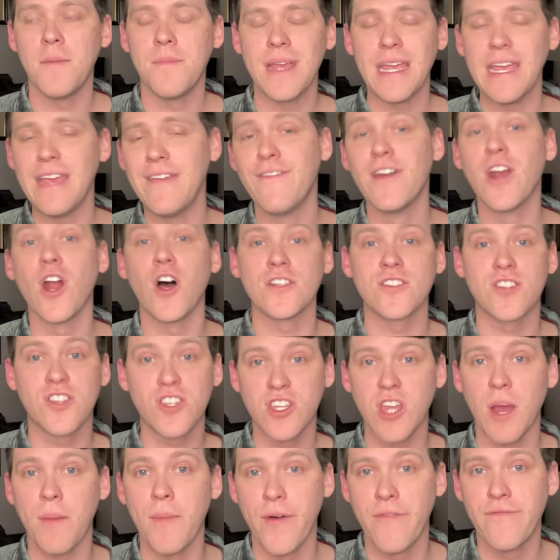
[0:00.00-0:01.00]
Even on
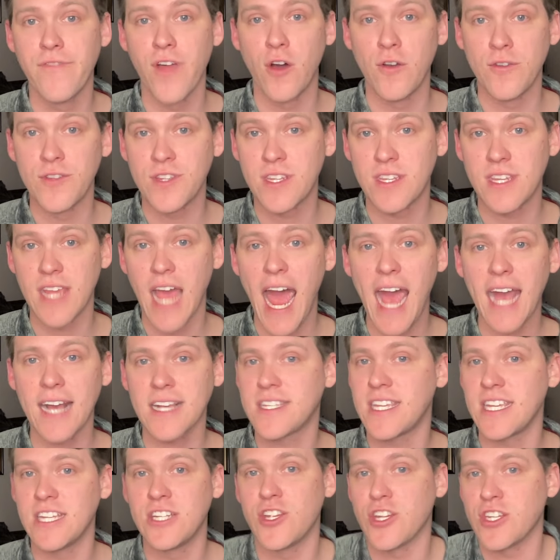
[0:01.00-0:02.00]
some of those
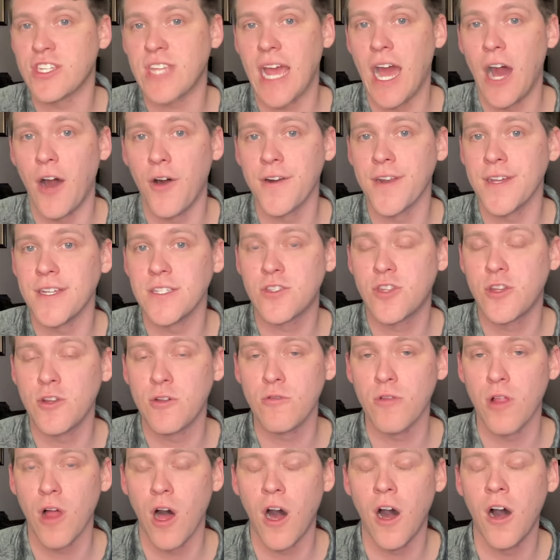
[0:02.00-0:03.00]
sacks, he just held it
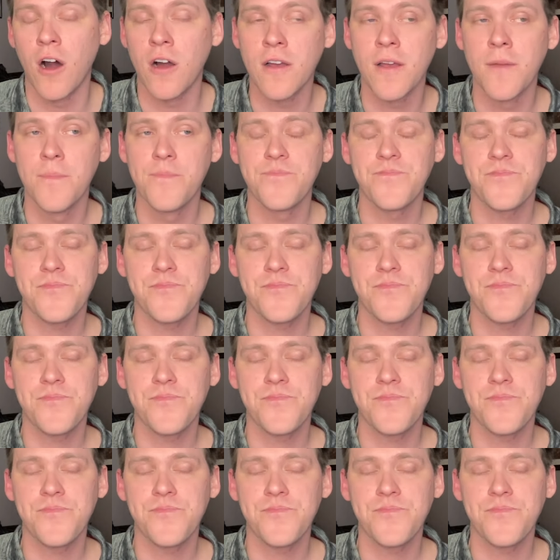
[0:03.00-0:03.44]
too long.